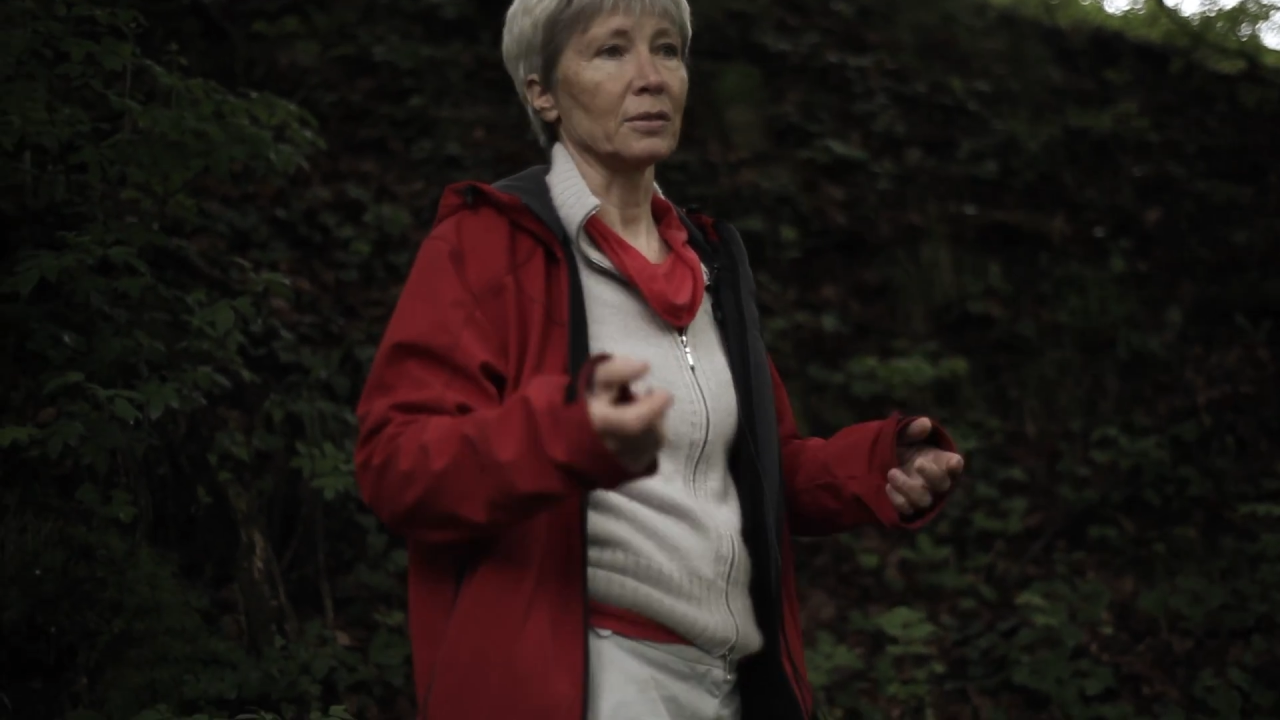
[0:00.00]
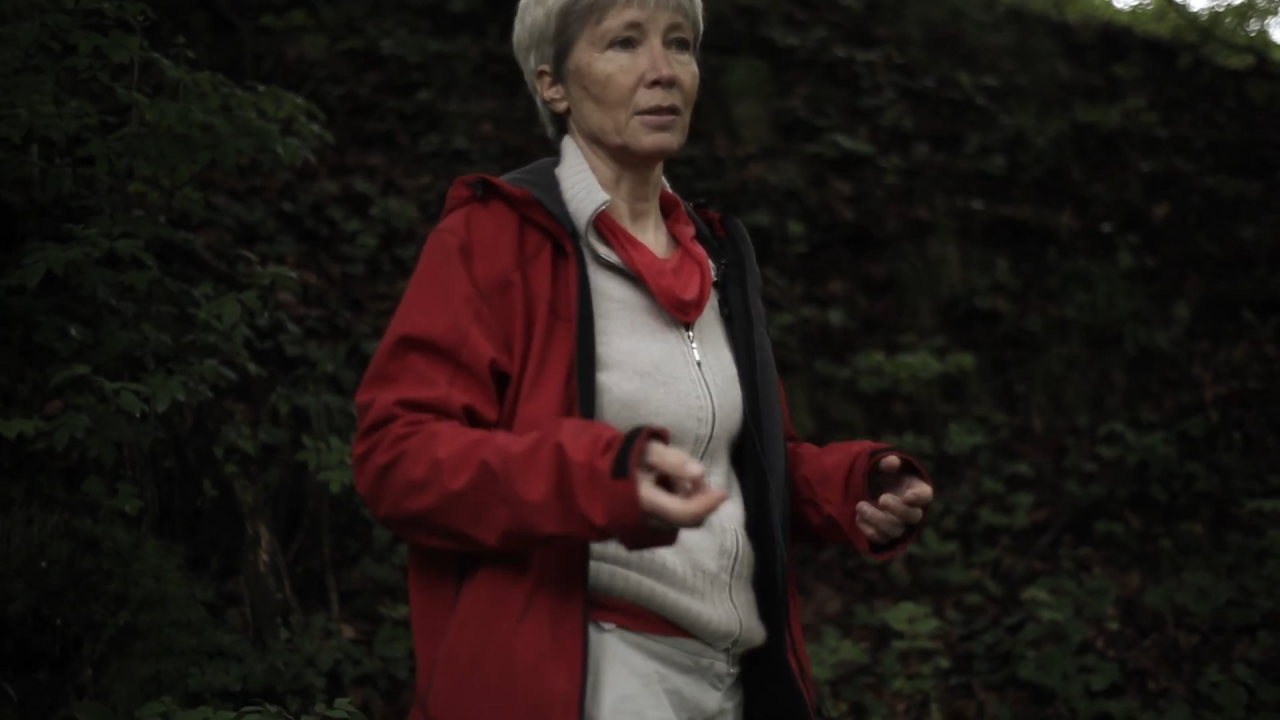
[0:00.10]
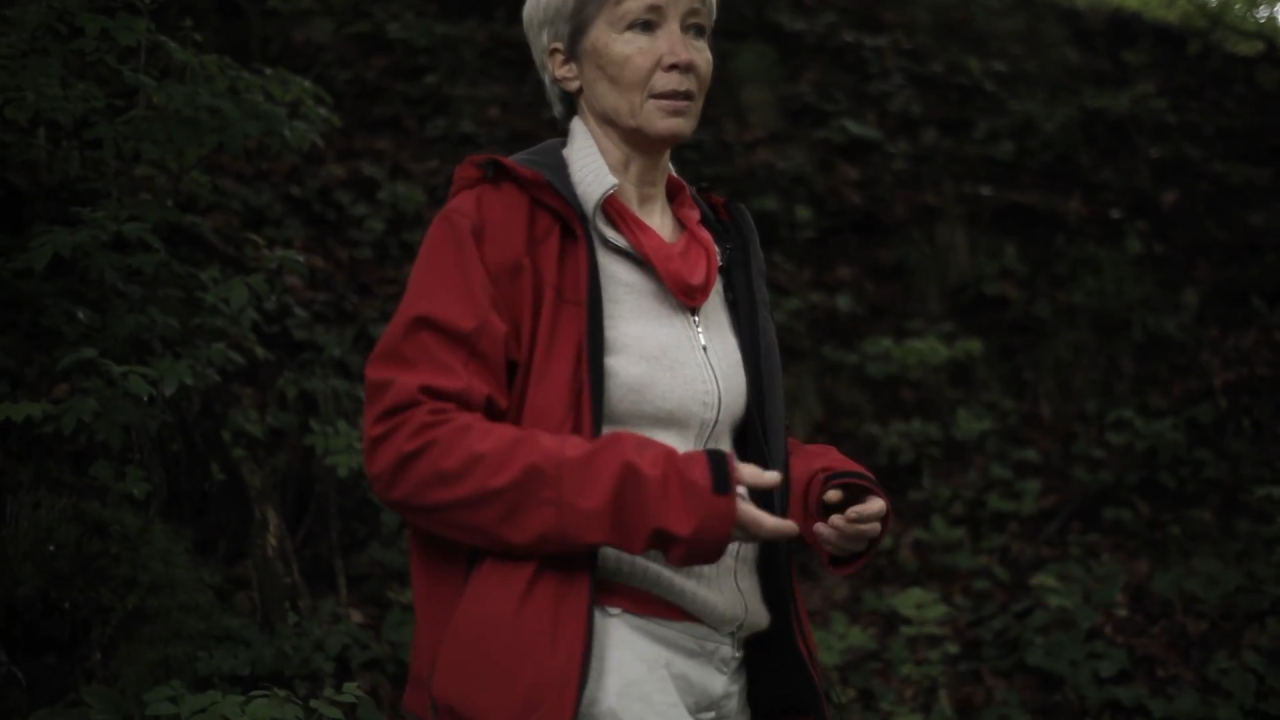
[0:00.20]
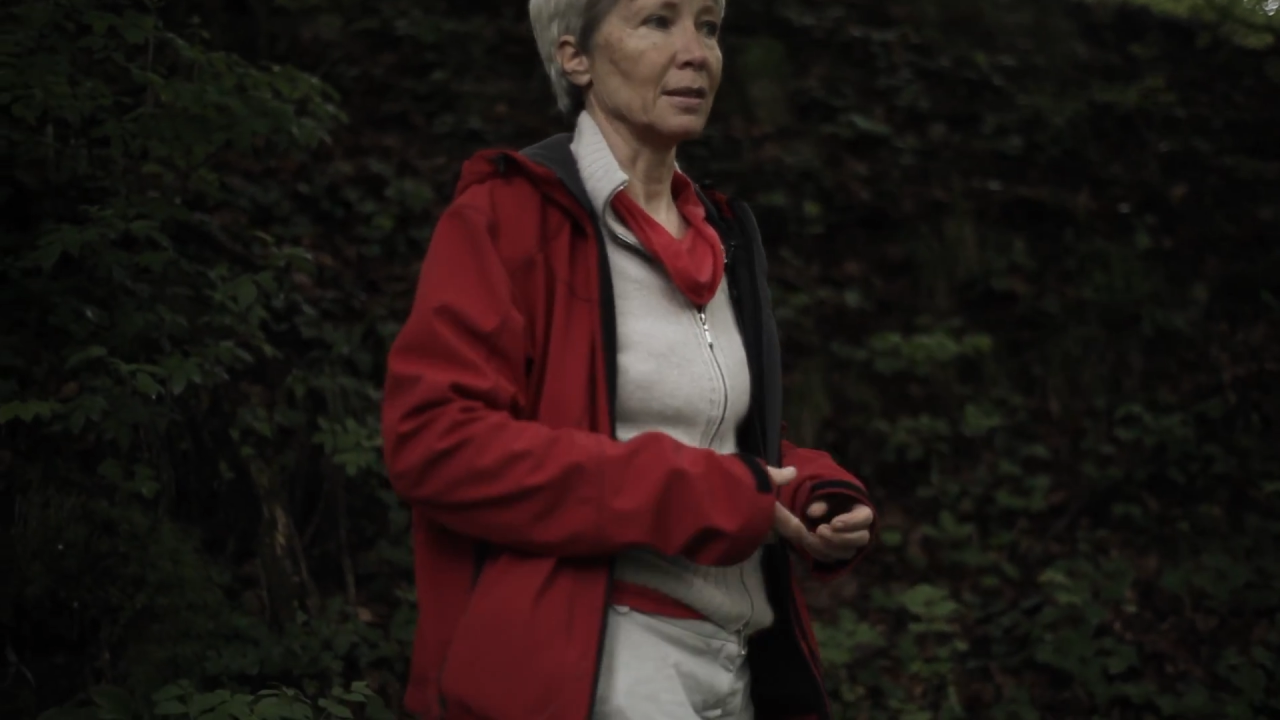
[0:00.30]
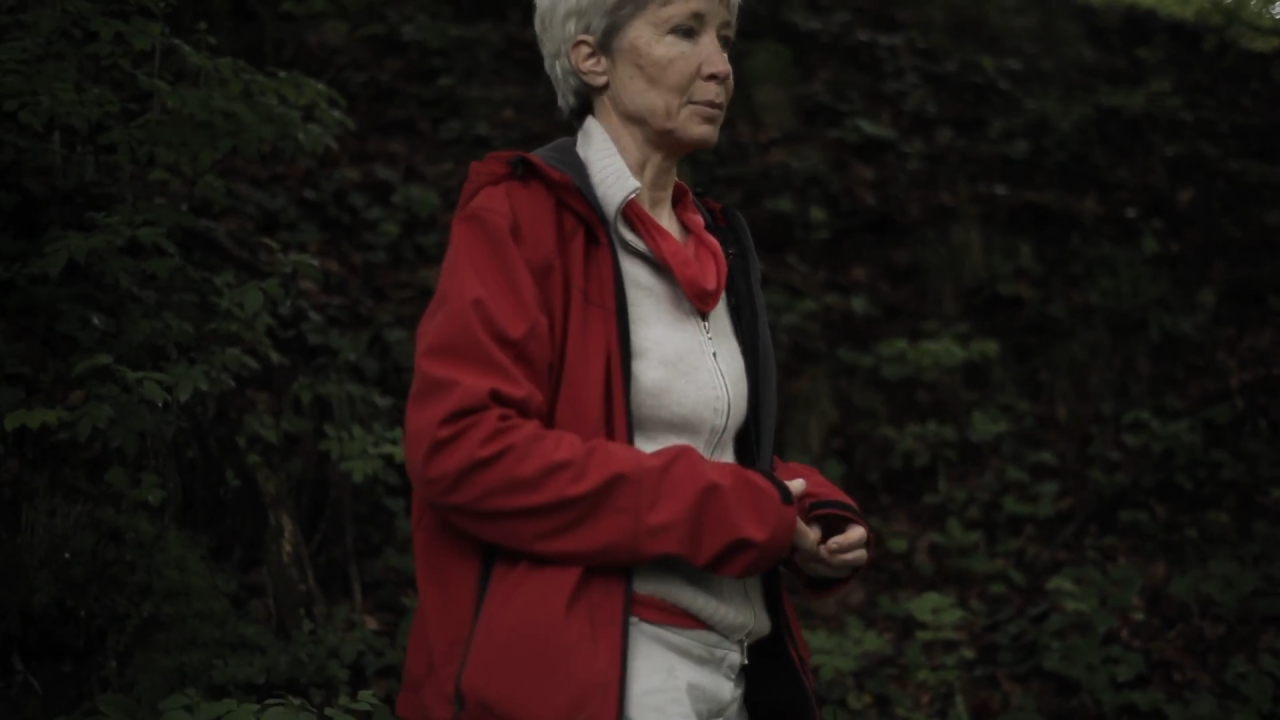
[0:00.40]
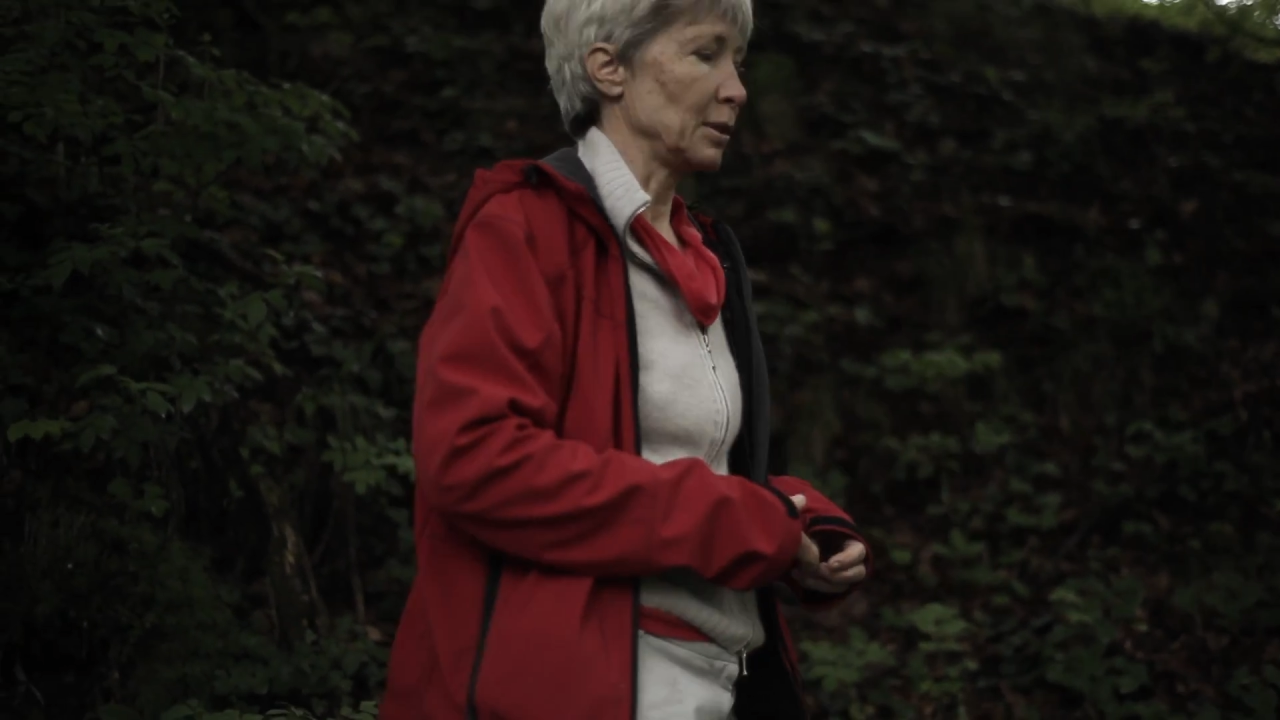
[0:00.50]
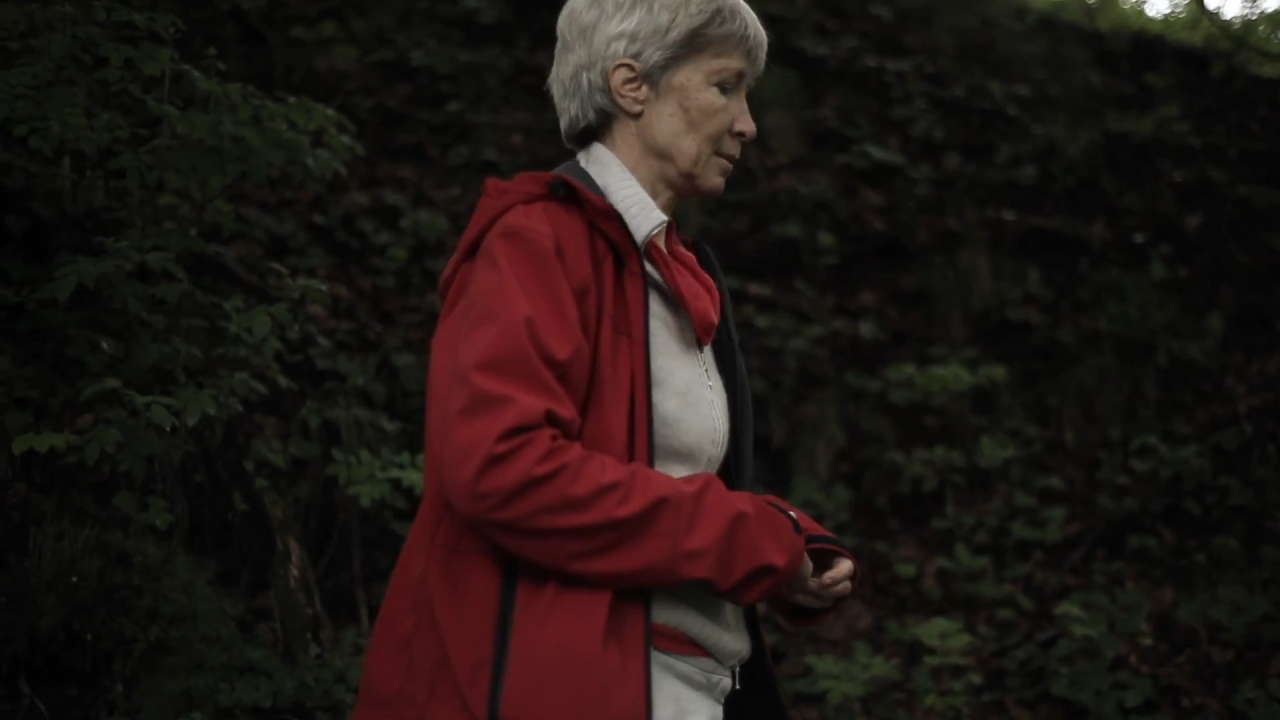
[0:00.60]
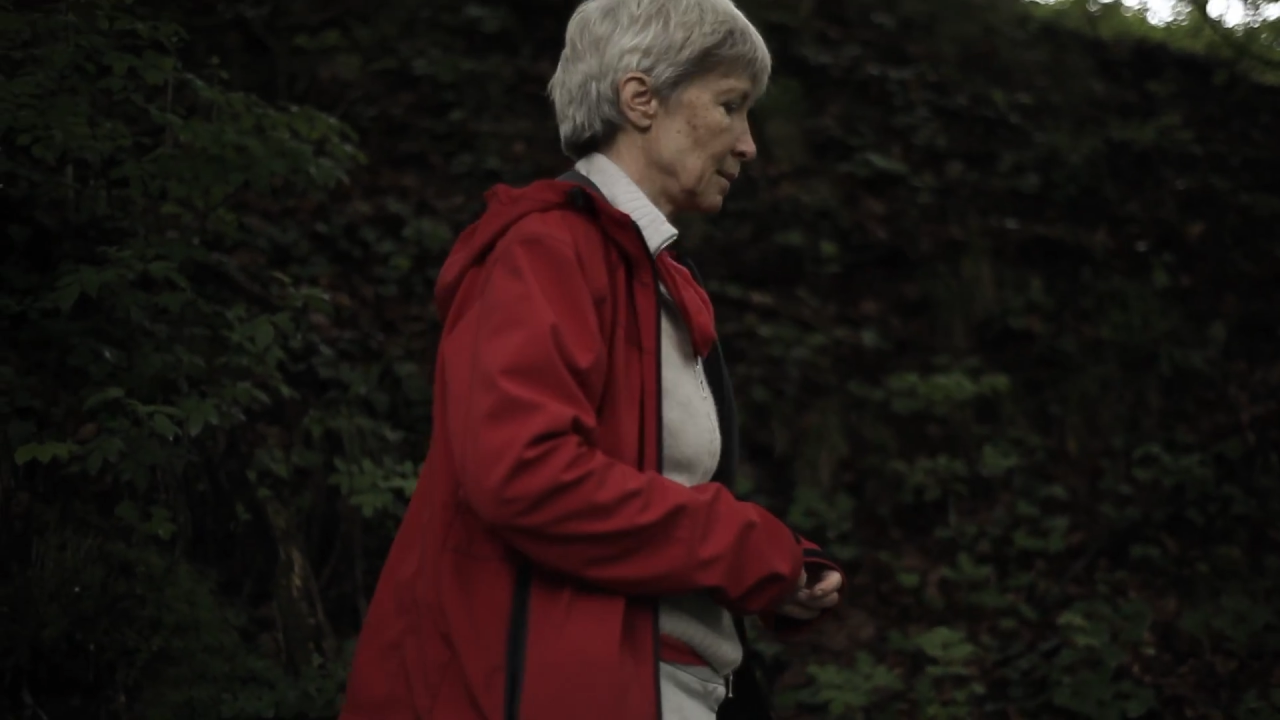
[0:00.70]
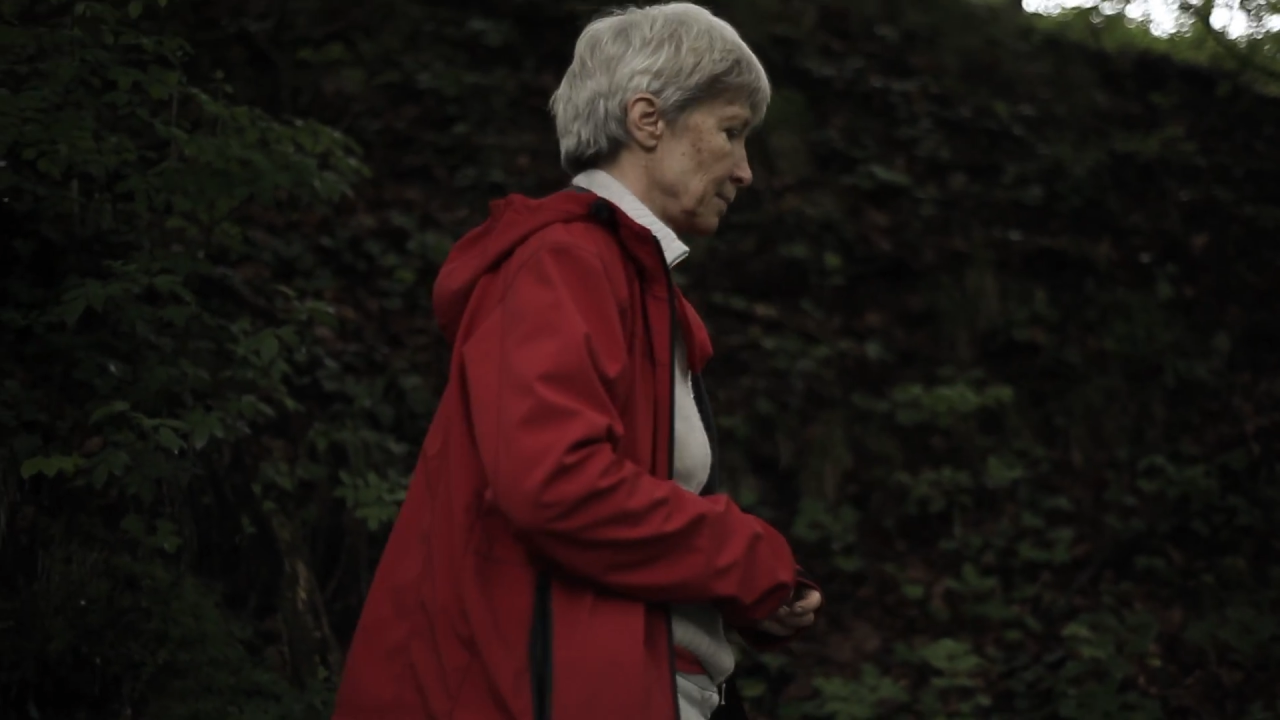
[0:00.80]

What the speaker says: see. I mean,